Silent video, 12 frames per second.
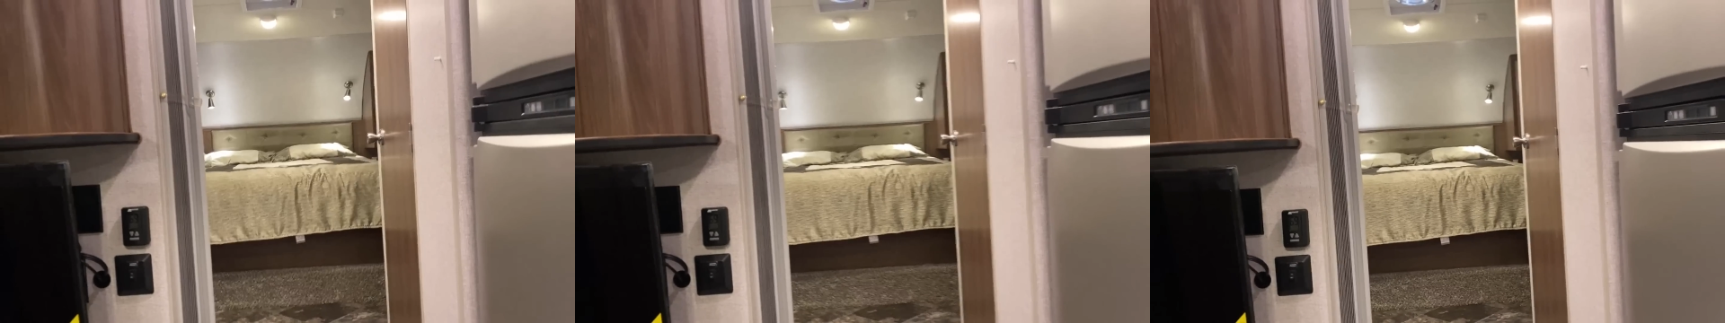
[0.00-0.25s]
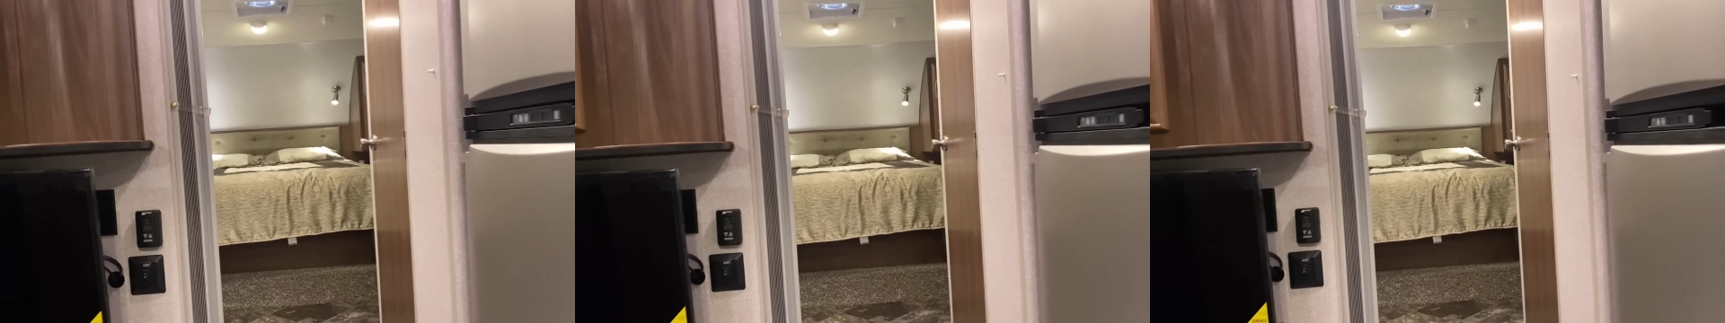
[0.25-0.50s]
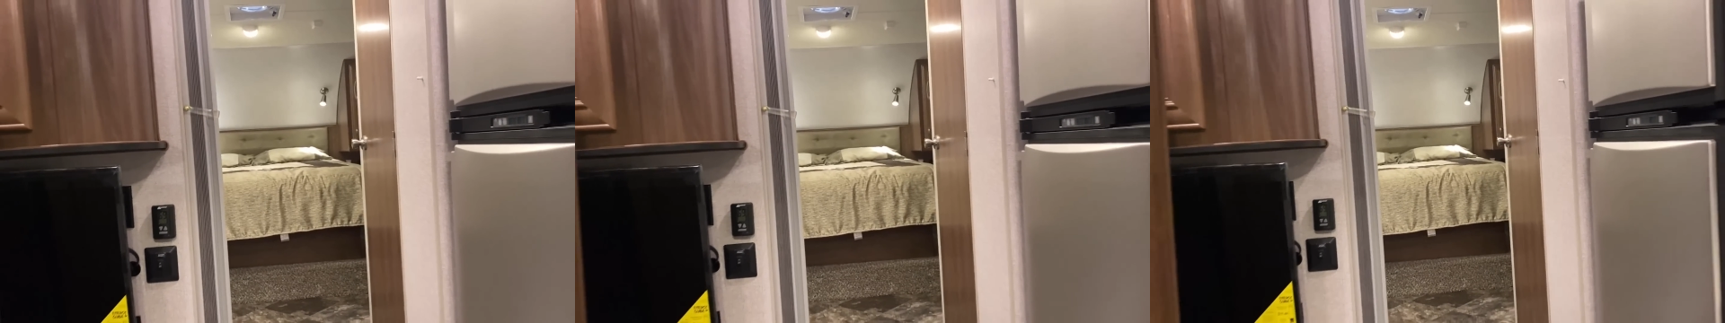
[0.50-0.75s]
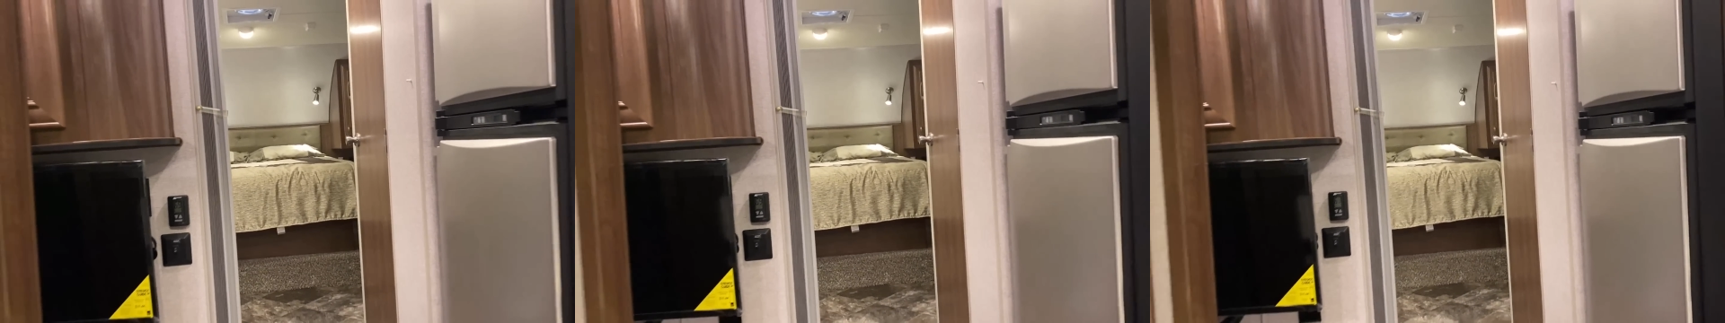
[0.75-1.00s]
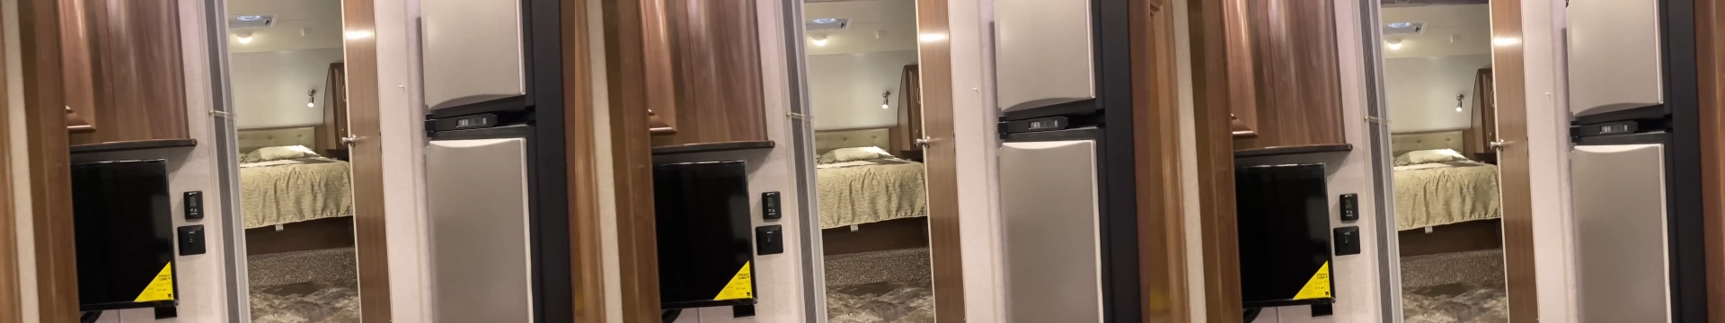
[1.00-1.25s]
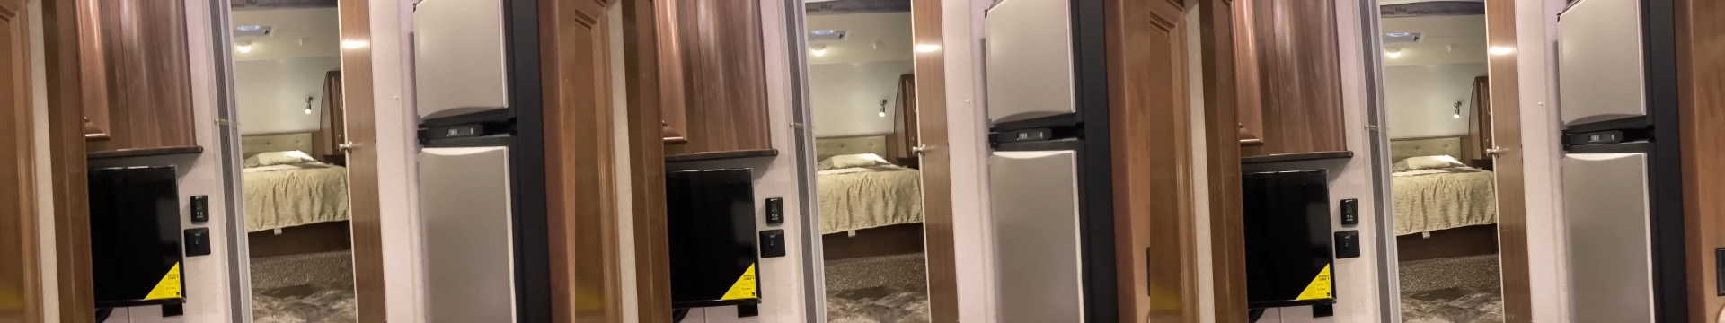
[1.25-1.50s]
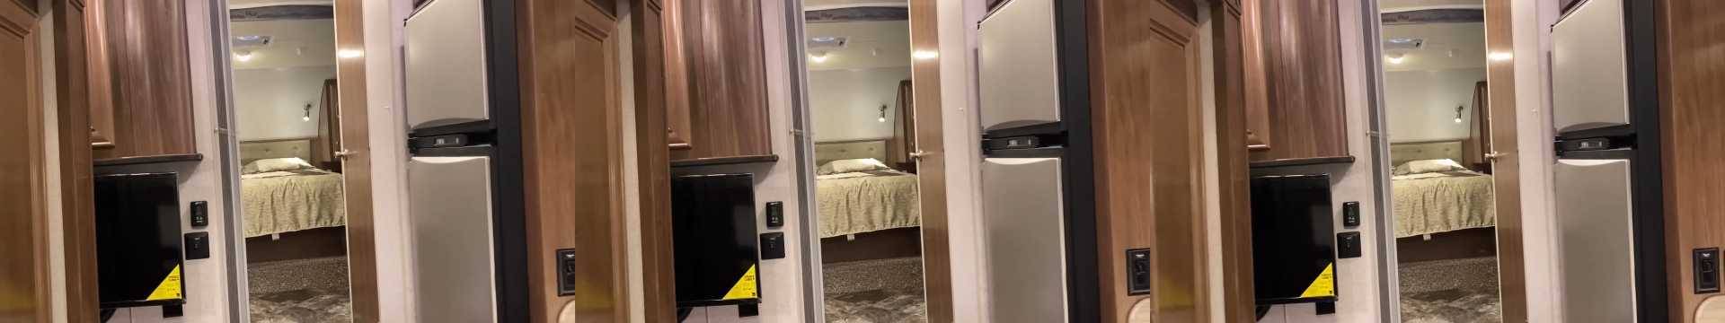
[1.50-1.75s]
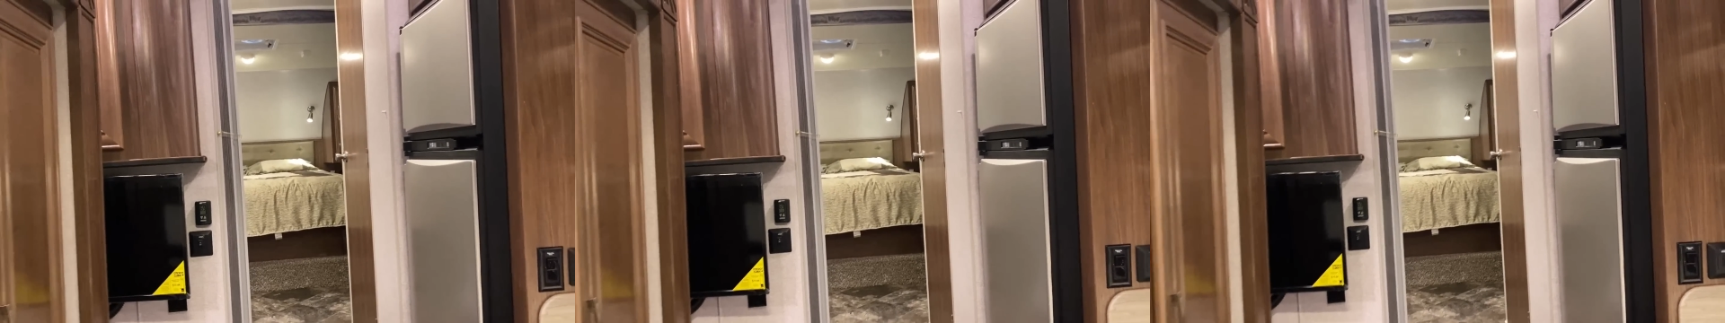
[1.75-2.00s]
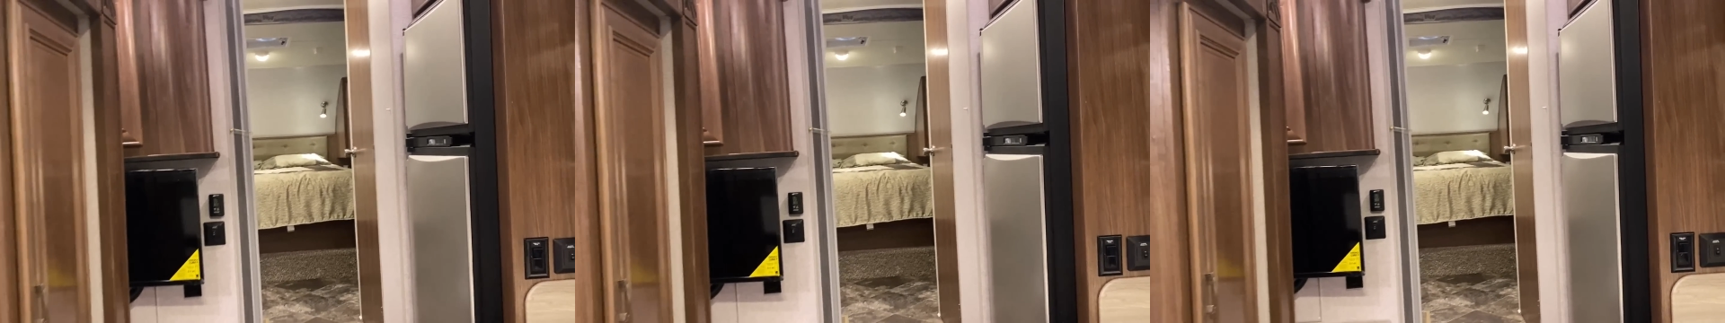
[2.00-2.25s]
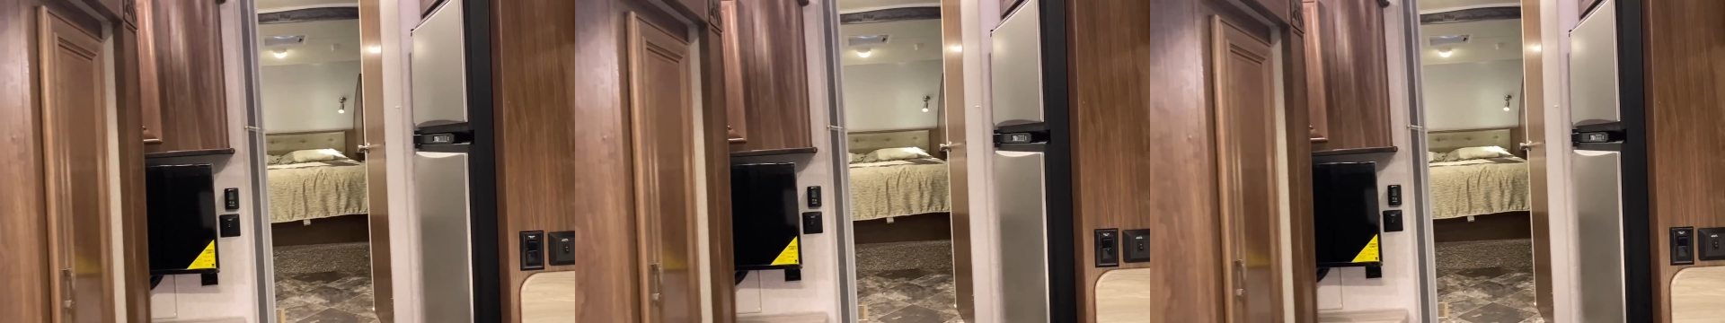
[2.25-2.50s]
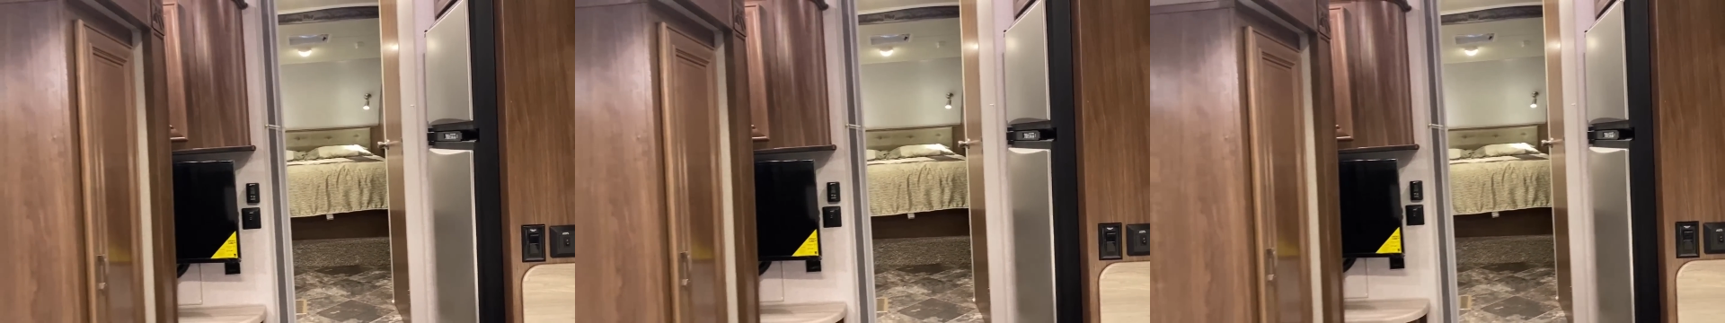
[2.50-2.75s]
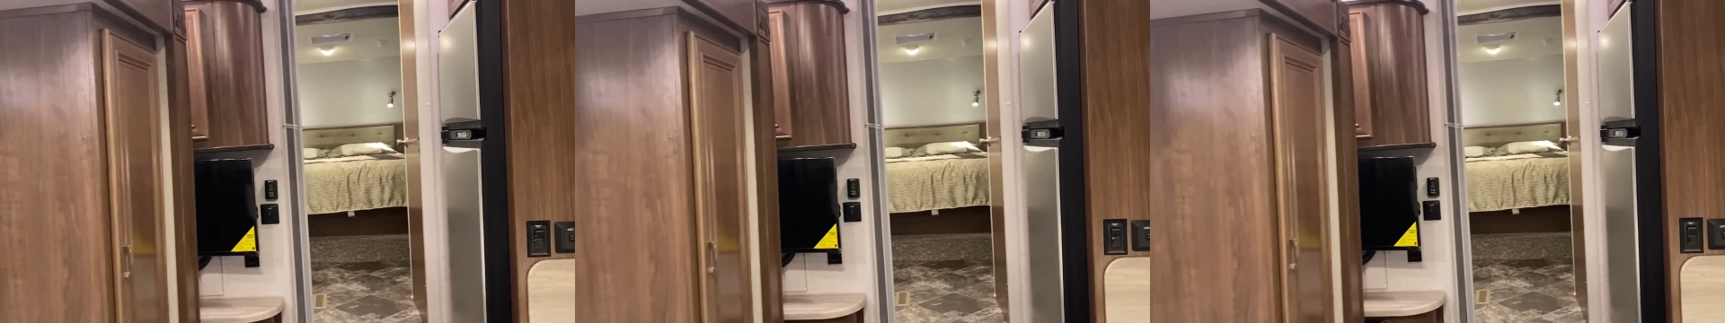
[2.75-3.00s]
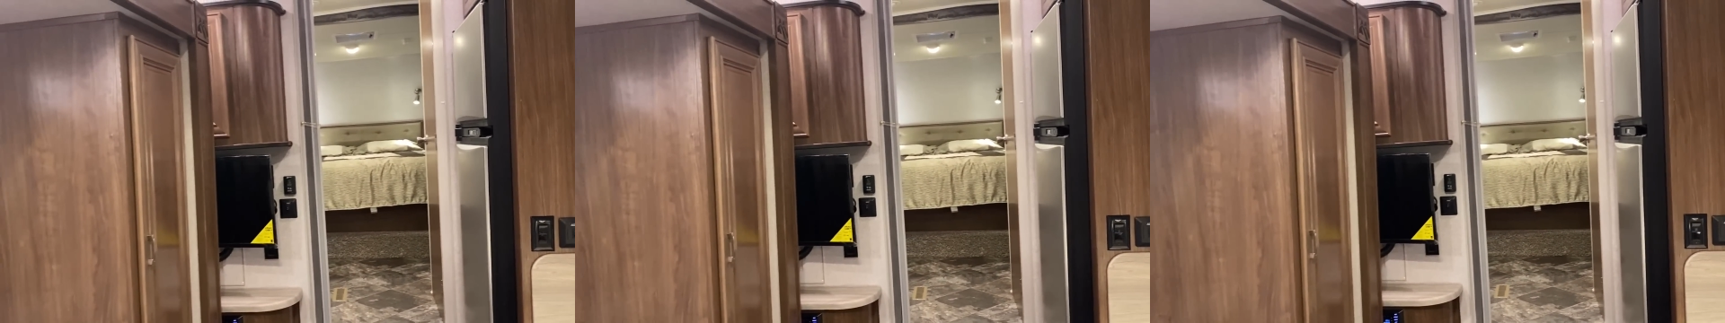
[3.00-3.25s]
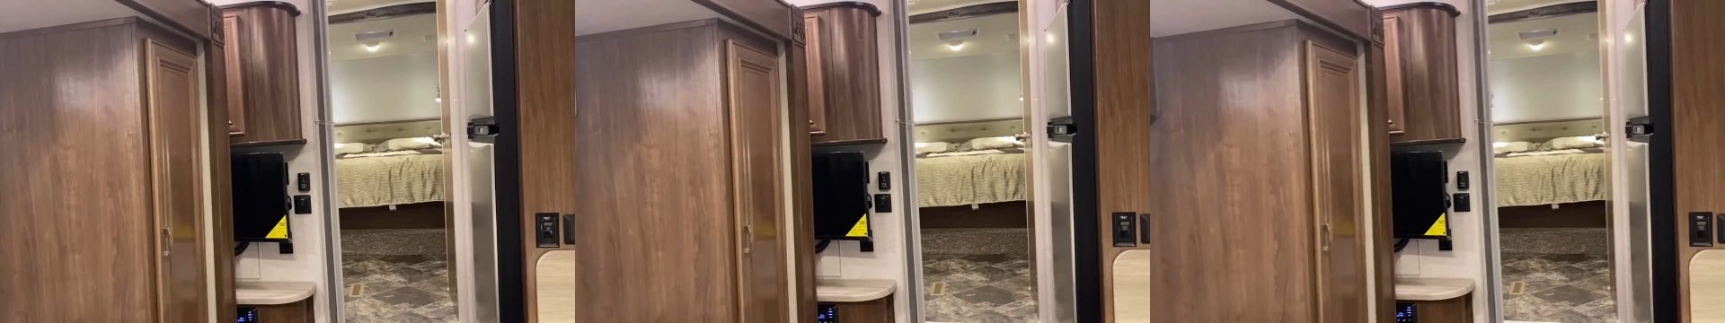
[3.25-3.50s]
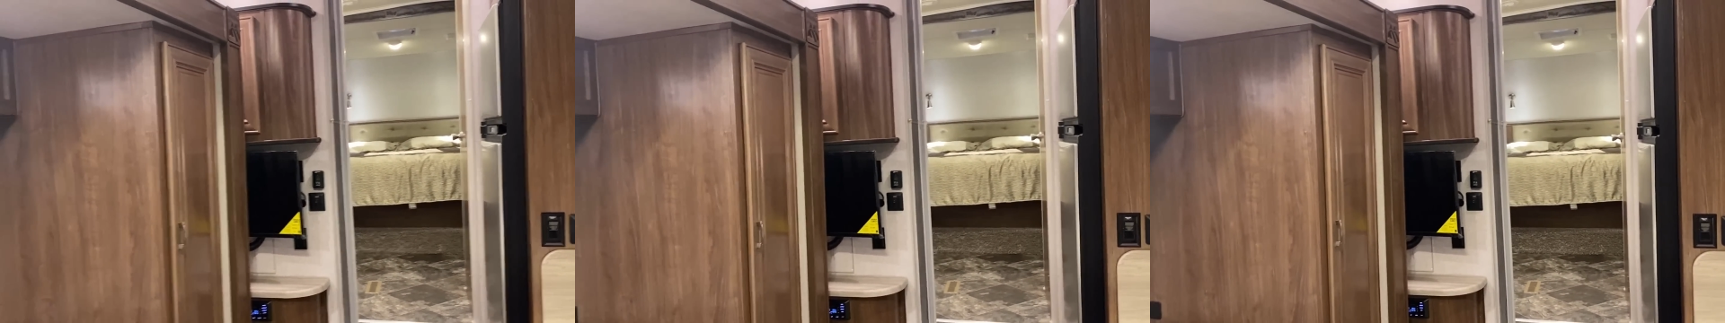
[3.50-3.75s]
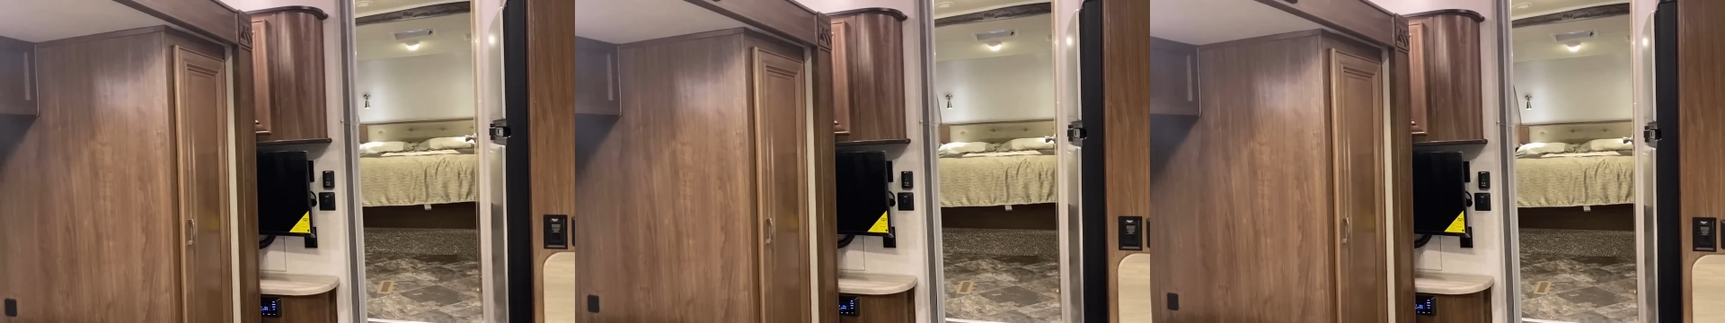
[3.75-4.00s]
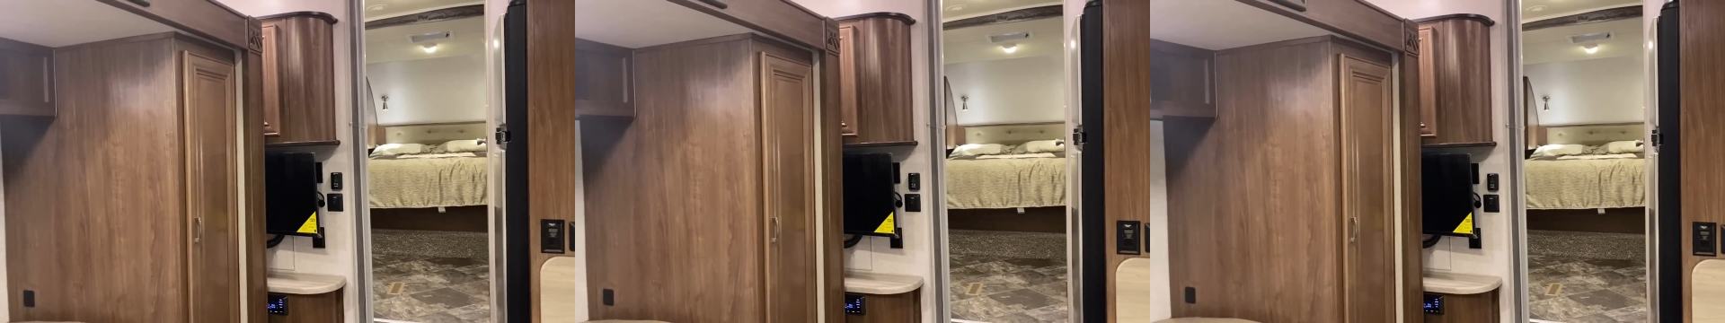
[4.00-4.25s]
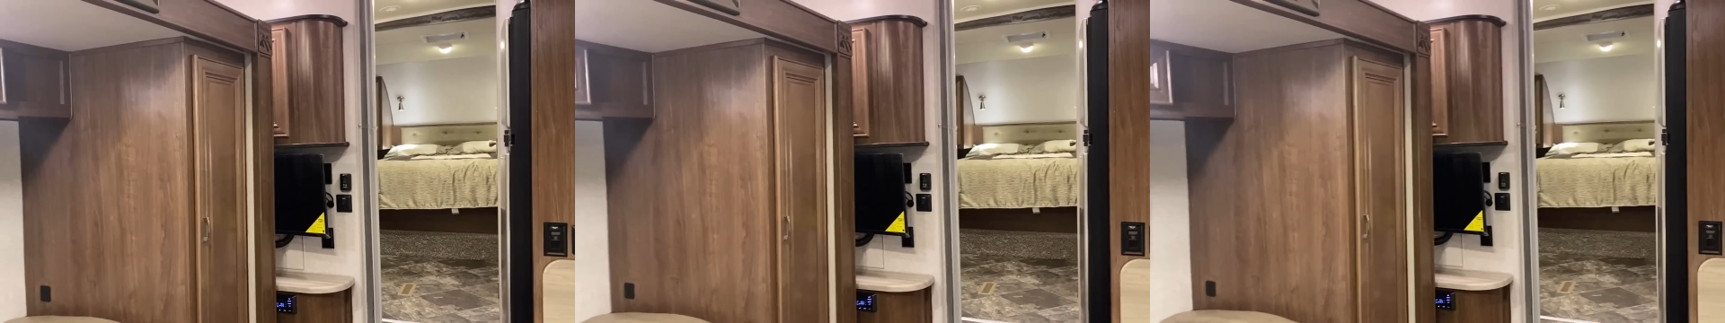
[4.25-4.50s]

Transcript: Nobody's mouth can be seen.